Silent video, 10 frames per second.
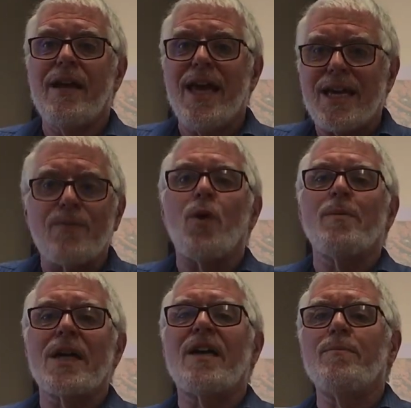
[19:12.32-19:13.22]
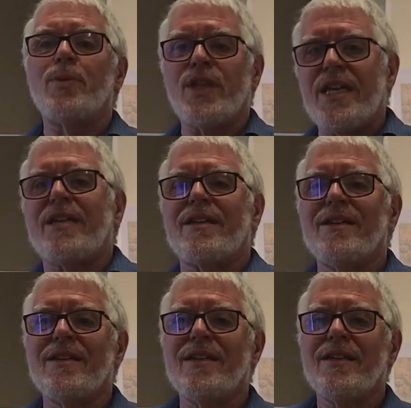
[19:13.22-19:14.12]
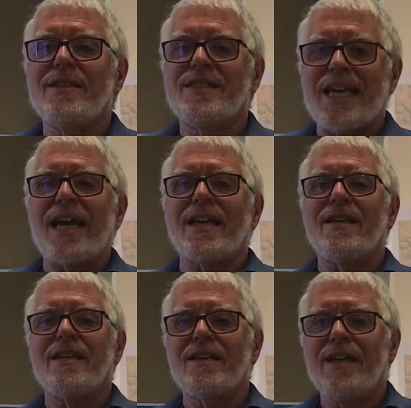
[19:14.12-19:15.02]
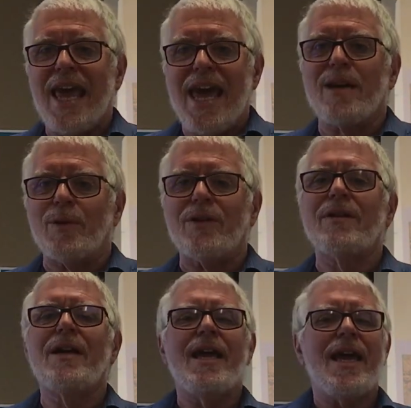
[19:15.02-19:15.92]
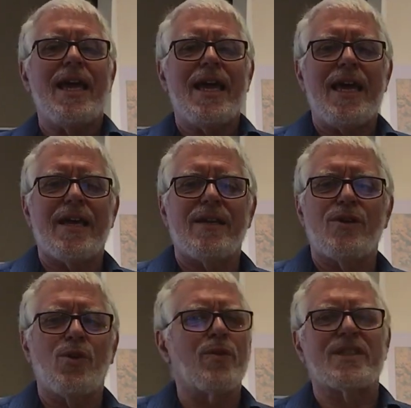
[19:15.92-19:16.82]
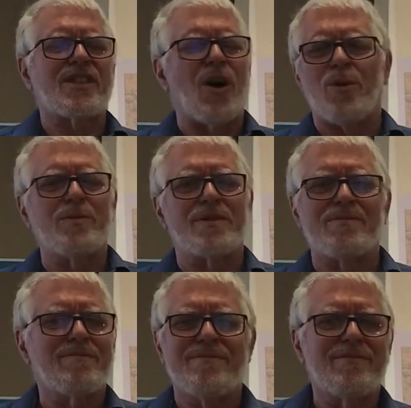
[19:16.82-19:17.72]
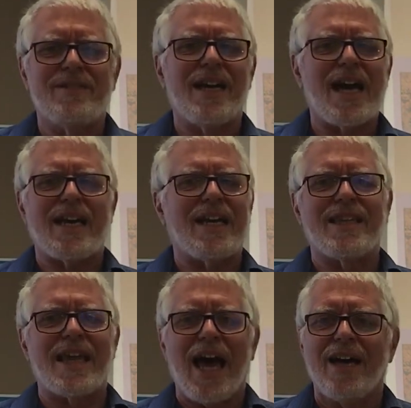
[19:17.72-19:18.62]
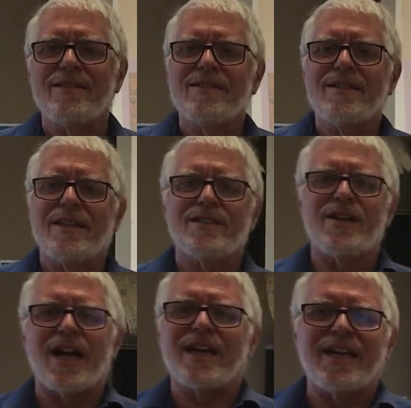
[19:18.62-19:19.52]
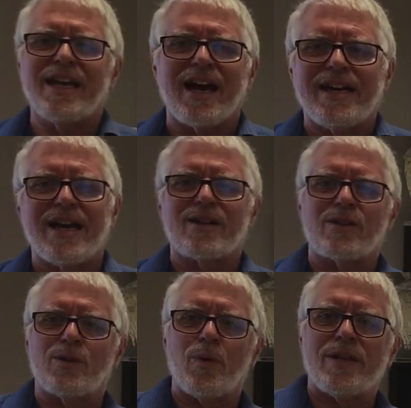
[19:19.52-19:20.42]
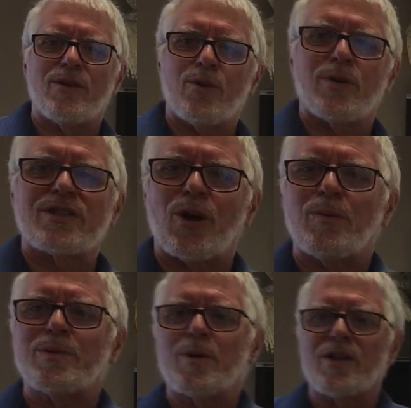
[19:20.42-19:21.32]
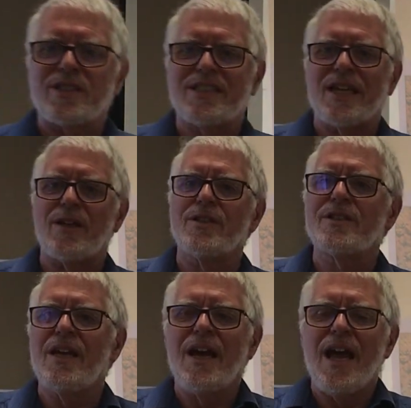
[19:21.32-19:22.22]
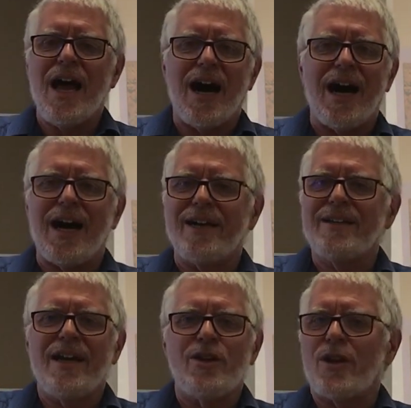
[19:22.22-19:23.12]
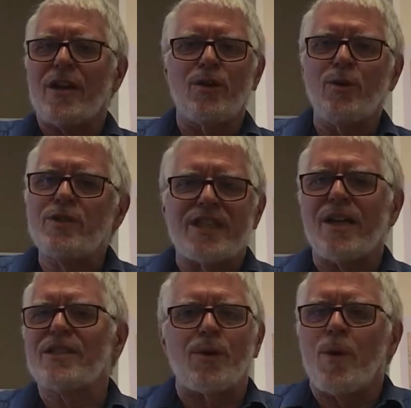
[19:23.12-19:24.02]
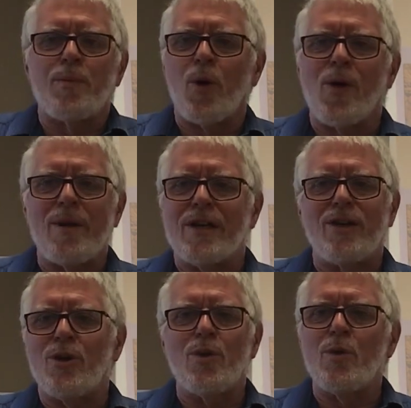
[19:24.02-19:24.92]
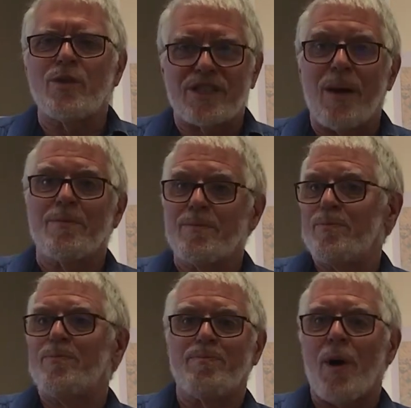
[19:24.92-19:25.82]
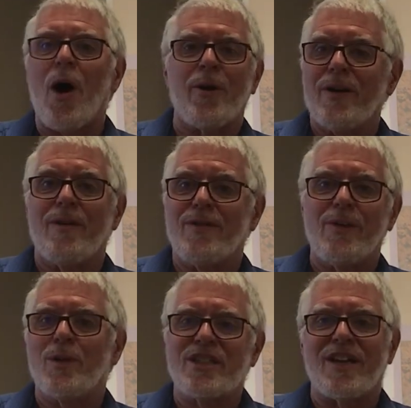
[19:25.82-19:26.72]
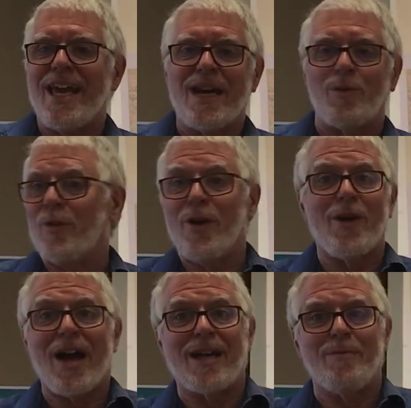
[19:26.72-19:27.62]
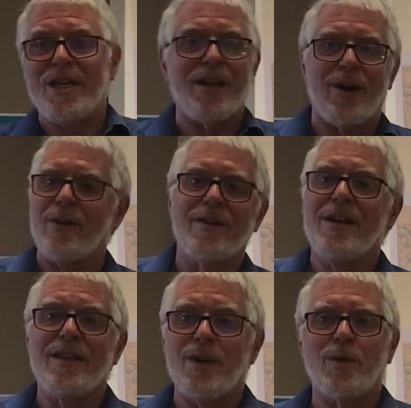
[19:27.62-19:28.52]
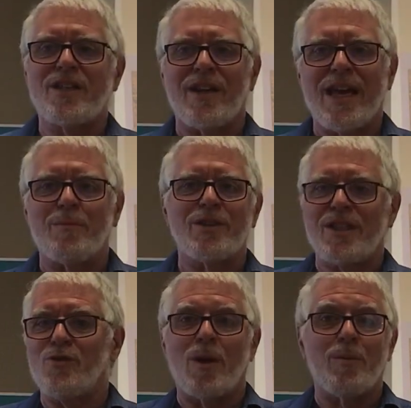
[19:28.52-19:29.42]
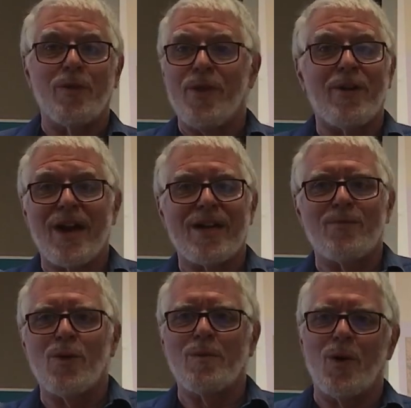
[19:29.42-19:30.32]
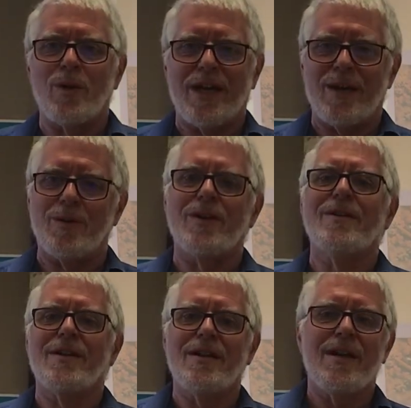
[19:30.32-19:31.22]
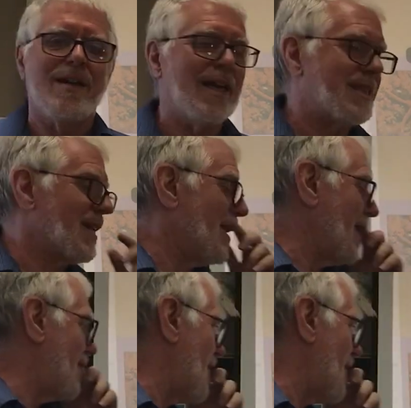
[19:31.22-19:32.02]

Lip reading: It can form a complete second animal. In deuterostomes, you're not going to get that. You're not going to get identical twin deuterostomes because the cells, you're going to lose cells that were programmed to do some part of the original animal. They're not going to be there. The original animal's in trouble. They're not going to form a whole animal. It's a bad